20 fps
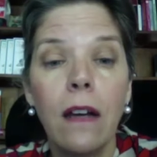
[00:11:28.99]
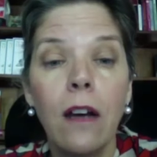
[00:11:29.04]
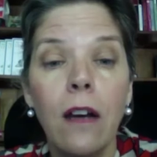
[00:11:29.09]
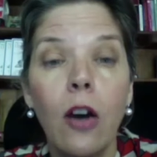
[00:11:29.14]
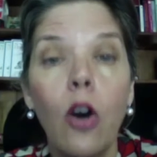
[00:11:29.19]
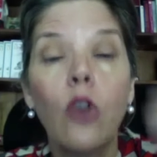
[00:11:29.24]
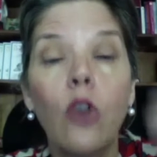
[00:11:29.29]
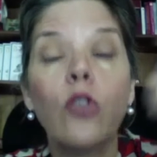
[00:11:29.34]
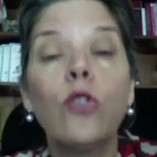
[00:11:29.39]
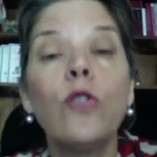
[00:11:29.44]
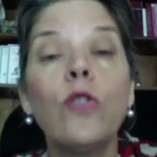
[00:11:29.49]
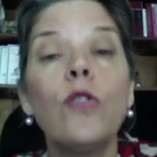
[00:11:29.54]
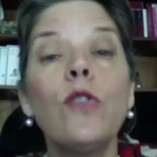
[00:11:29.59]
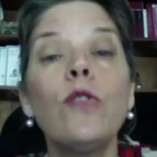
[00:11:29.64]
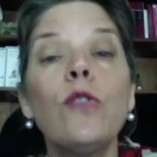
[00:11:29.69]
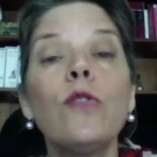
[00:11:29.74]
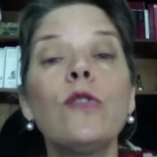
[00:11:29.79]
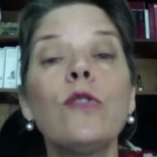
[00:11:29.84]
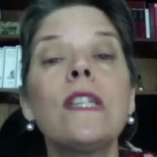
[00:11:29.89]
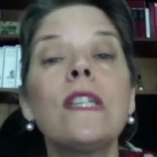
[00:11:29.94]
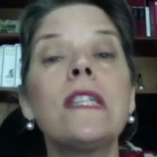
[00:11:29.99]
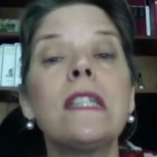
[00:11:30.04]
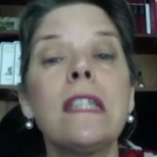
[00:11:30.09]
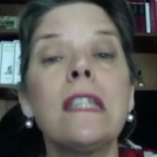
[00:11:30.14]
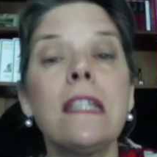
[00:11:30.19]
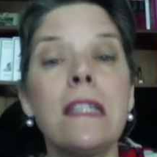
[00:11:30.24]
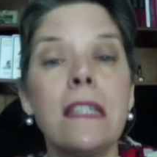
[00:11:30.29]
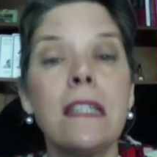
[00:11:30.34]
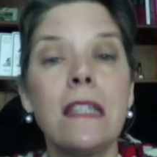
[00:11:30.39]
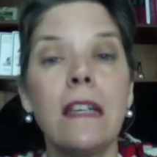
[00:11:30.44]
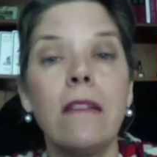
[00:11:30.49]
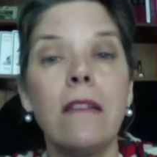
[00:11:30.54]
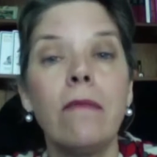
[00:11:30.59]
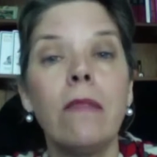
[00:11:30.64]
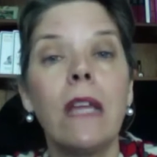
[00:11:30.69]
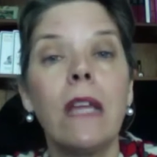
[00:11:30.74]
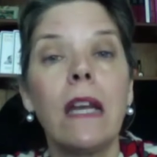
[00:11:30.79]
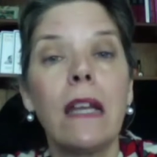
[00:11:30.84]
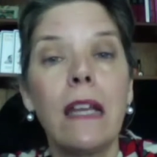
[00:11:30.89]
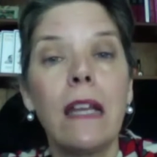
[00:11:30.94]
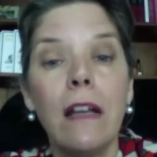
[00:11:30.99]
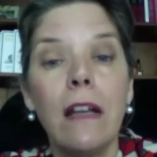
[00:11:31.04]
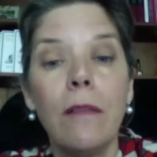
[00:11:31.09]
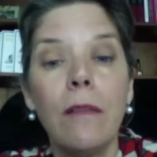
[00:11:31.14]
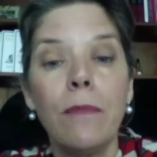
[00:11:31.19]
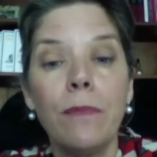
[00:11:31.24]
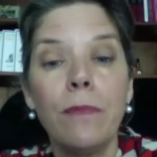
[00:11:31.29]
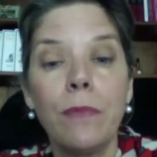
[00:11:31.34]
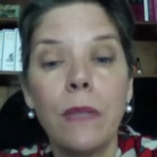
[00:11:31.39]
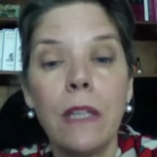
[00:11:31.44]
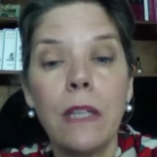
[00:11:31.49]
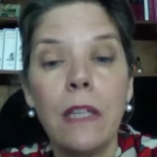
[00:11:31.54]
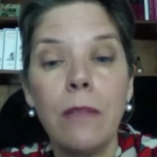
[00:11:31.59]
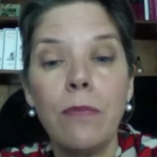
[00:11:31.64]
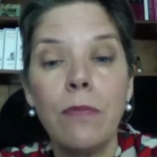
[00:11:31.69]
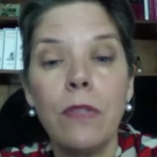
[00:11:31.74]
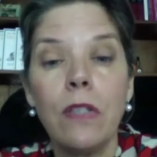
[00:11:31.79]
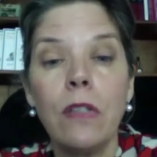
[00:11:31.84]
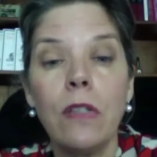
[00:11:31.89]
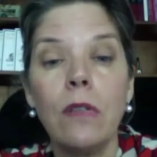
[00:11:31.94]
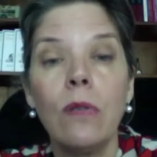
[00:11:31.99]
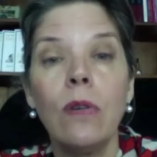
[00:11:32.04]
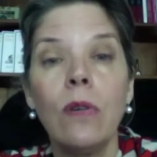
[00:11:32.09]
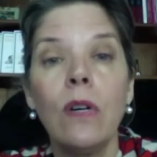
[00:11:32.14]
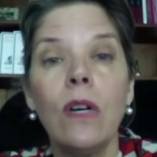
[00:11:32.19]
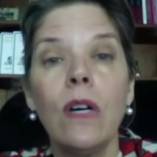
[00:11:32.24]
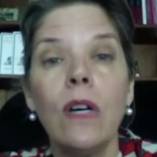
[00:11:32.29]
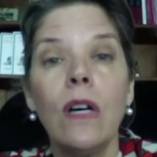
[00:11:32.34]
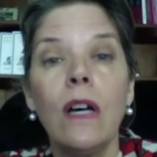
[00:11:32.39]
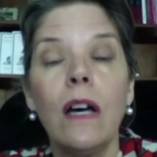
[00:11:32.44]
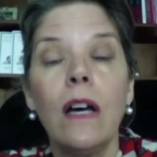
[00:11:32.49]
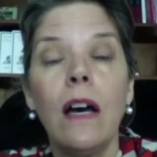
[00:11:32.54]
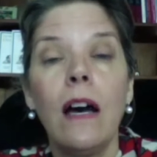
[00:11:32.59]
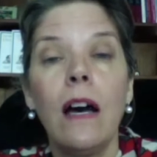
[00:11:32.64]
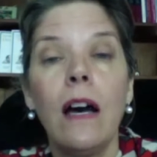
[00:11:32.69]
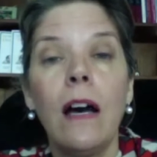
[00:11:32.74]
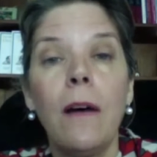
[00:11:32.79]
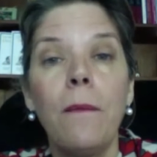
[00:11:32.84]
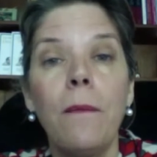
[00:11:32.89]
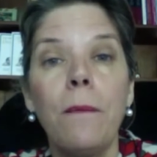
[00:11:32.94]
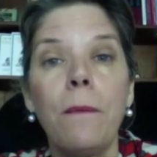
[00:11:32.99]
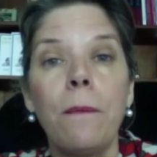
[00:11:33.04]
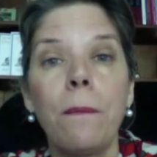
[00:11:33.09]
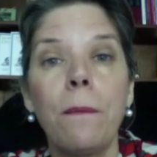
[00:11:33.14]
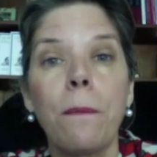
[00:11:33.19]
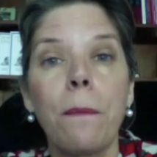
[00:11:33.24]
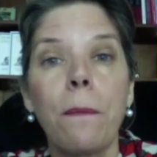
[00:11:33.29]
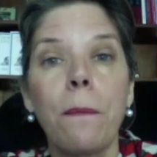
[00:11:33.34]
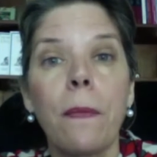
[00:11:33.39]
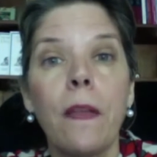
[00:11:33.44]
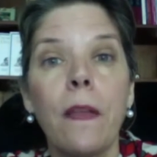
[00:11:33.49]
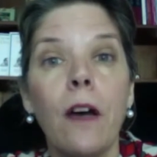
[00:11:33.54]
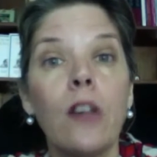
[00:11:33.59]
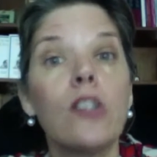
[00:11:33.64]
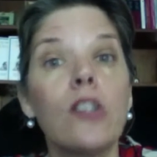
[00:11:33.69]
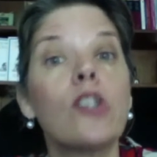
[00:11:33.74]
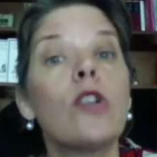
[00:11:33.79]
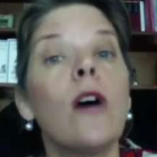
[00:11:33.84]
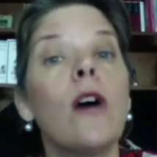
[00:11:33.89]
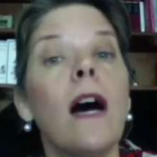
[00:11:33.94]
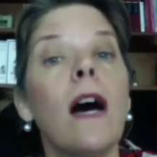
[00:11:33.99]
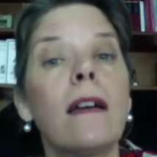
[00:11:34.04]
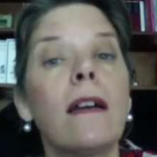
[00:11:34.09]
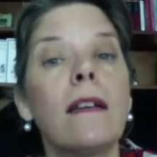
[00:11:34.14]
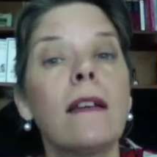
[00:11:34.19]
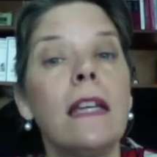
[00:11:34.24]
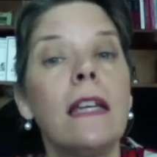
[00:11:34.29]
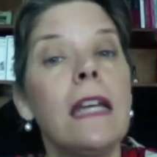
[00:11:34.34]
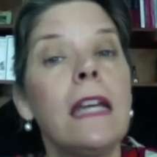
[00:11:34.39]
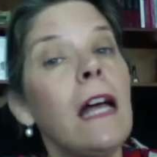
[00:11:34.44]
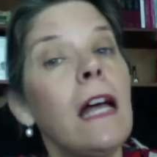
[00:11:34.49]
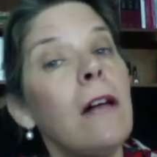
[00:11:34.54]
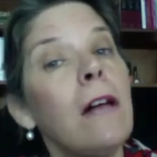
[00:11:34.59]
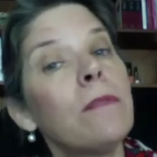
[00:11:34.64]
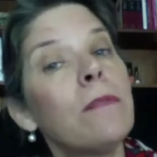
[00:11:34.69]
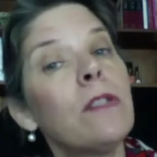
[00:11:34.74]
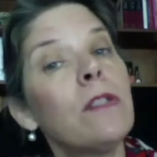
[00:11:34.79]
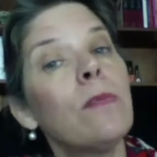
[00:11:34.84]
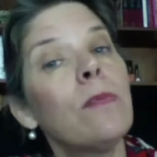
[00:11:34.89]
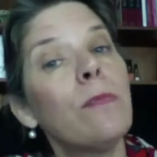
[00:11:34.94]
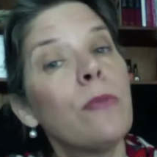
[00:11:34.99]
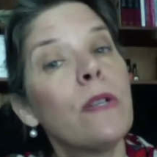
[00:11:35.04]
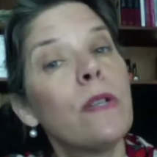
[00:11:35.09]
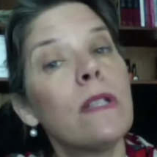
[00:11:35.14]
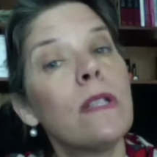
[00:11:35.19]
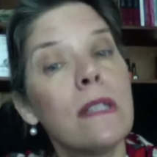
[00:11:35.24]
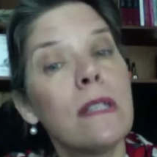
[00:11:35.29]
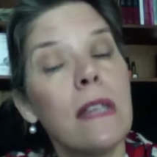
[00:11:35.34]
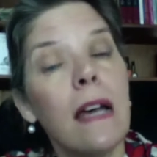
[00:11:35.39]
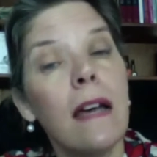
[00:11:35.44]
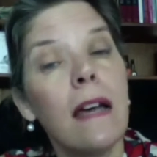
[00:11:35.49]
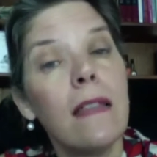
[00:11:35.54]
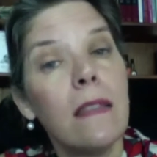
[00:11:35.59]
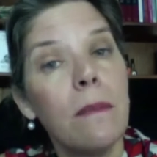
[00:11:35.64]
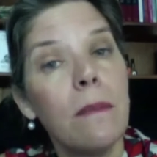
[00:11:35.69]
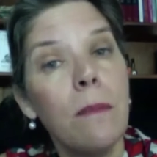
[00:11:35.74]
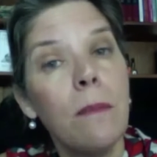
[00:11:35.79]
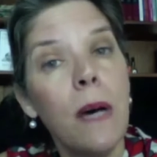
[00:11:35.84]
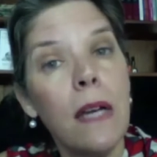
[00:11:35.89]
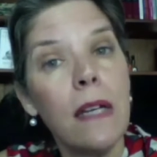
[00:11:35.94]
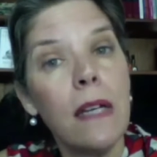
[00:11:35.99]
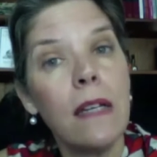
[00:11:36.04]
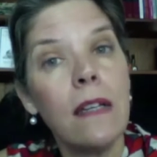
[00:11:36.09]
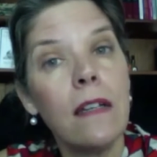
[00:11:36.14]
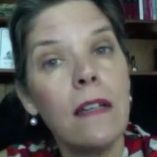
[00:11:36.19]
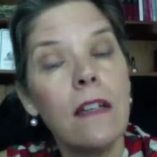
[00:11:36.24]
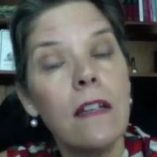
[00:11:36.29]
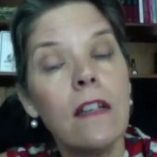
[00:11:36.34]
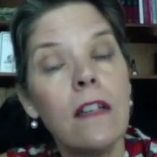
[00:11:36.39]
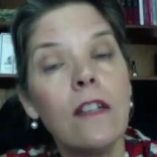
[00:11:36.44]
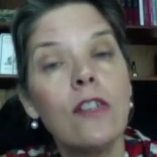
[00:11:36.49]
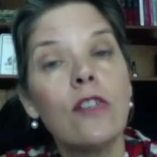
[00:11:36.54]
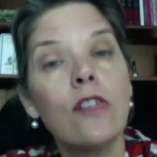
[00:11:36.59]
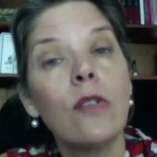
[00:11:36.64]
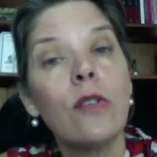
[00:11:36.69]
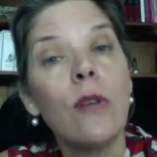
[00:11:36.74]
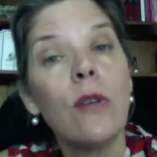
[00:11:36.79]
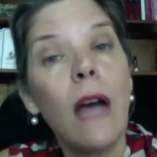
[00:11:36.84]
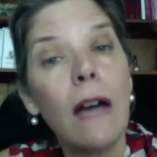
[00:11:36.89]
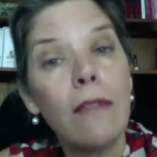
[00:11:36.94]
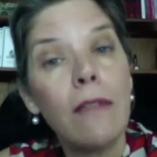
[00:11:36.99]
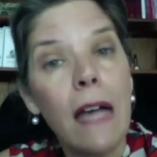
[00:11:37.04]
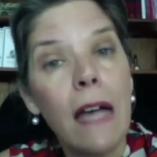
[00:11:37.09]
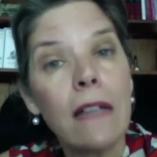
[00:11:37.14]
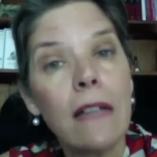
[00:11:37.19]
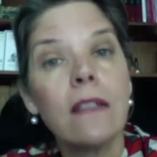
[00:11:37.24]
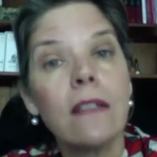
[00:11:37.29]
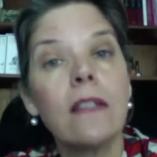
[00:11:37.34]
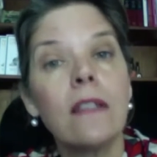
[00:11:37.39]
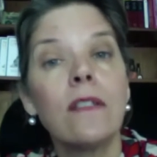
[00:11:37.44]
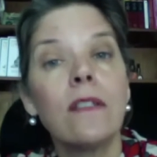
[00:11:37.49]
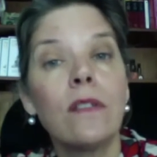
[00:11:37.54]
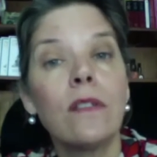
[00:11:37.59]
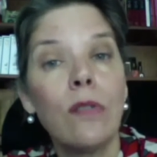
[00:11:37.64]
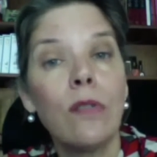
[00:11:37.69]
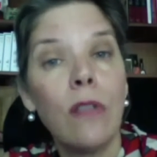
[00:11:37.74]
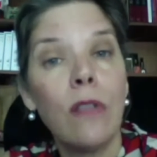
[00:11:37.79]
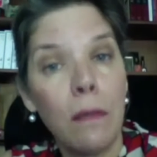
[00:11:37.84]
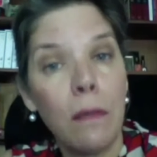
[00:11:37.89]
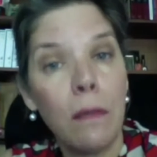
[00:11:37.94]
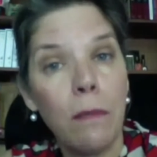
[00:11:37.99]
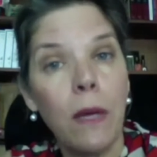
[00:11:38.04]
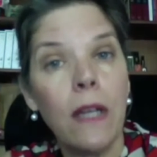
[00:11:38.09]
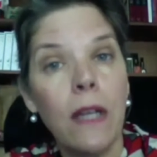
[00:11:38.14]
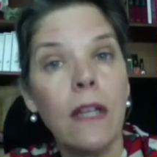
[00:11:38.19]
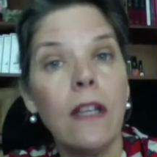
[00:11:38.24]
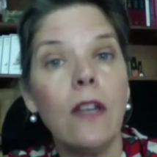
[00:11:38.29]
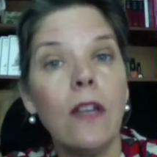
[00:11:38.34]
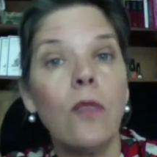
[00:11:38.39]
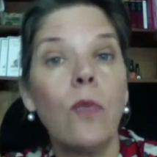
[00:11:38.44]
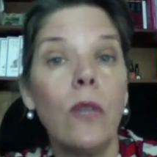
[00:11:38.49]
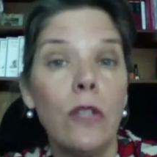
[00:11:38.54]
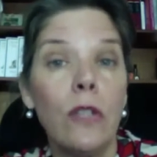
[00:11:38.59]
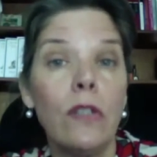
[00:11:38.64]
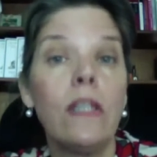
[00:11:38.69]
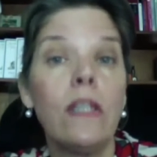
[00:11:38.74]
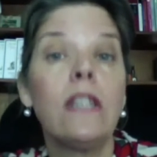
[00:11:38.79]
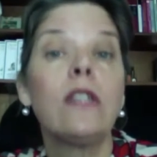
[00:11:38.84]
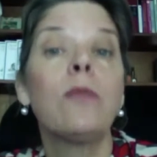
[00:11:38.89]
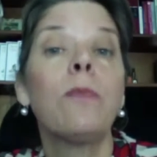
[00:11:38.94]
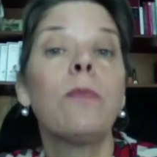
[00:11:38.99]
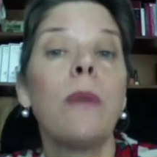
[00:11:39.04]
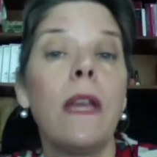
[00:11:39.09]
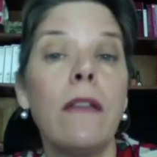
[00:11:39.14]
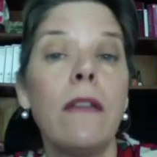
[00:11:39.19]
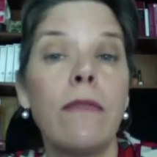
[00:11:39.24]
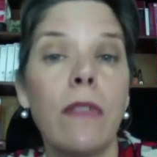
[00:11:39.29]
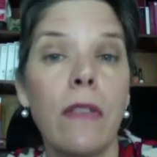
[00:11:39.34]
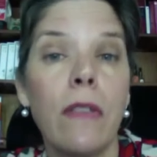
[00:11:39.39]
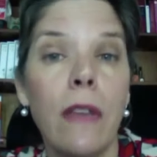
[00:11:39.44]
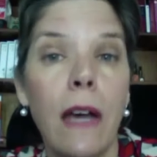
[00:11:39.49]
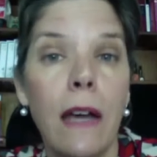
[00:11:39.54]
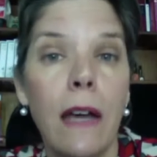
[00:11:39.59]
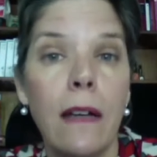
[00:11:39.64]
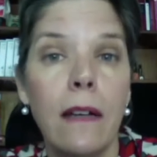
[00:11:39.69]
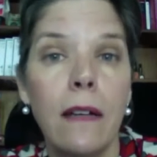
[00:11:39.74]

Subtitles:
Or do you use a system that keeps you on track and helps you put aside the money so you have access to that money when you need to pay for that?